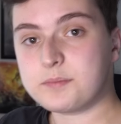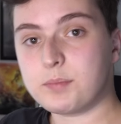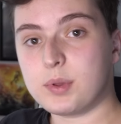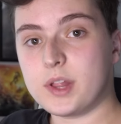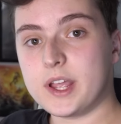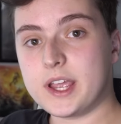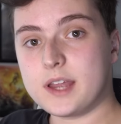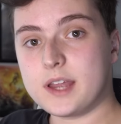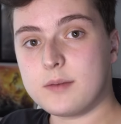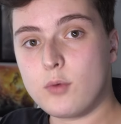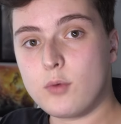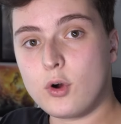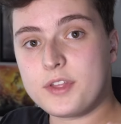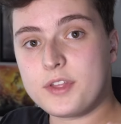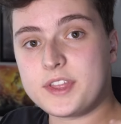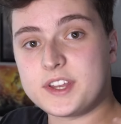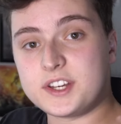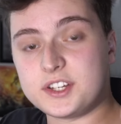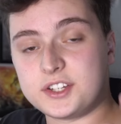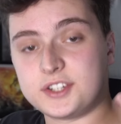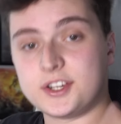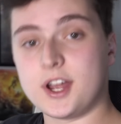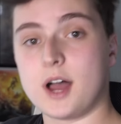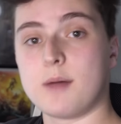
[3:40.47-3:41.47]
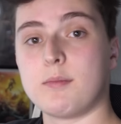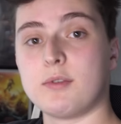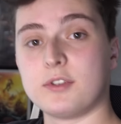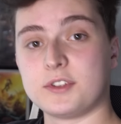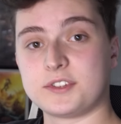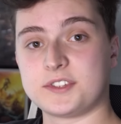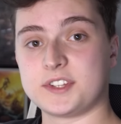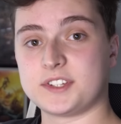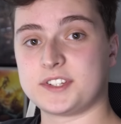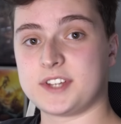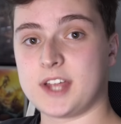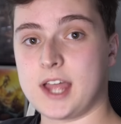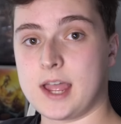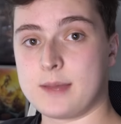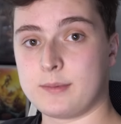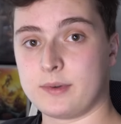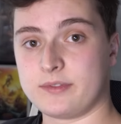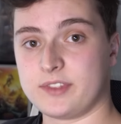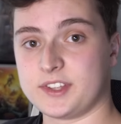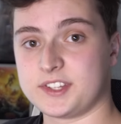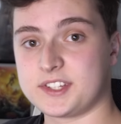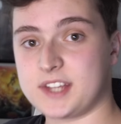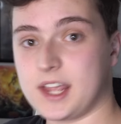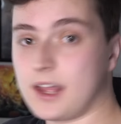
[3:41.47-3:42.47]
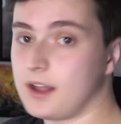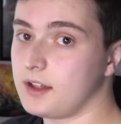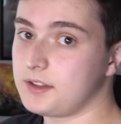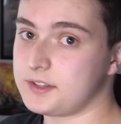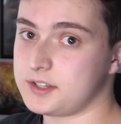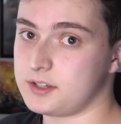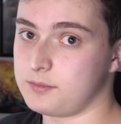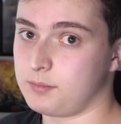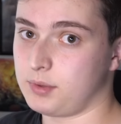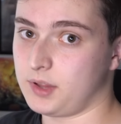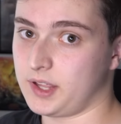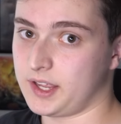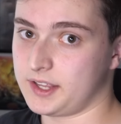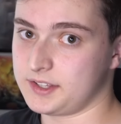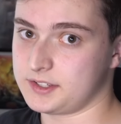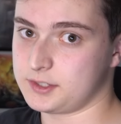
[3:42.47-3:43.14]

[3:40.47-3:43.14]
plan more than doubles the time of the skeleton plan,